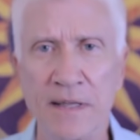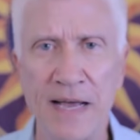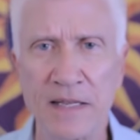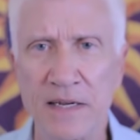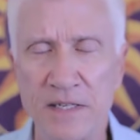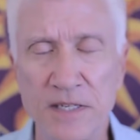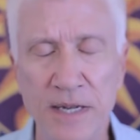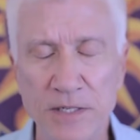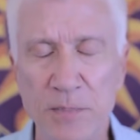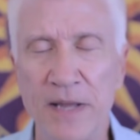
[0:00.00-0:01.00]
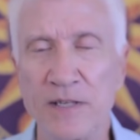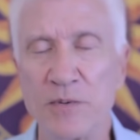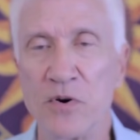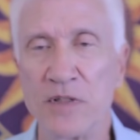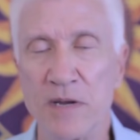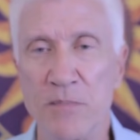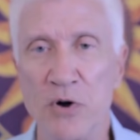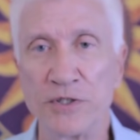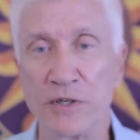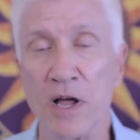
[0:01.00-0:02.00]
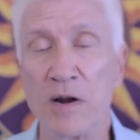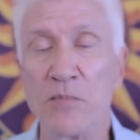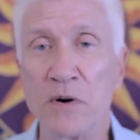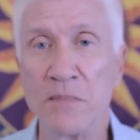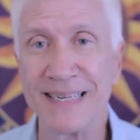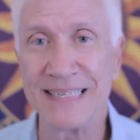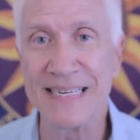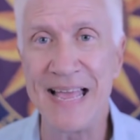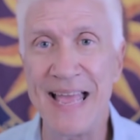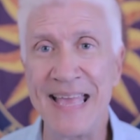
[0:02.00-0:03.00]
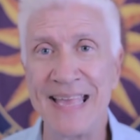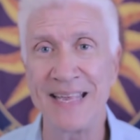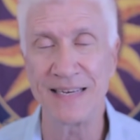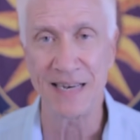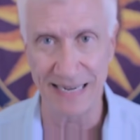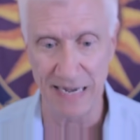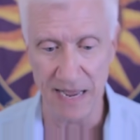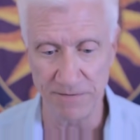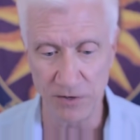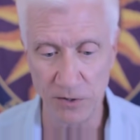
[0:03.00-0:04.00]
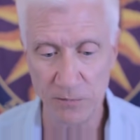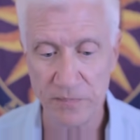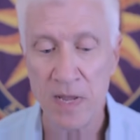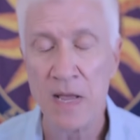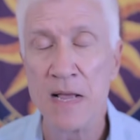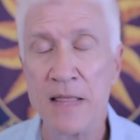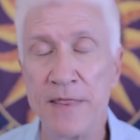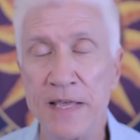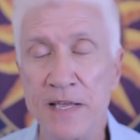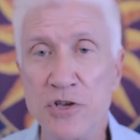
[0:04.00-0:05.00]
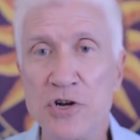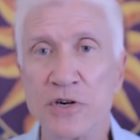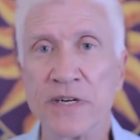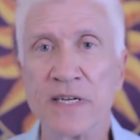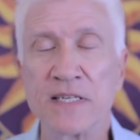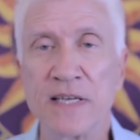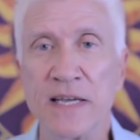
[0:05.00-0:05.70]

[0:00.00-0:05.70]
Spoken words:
Explains more of the emotional. On a more mundane level, the Uranus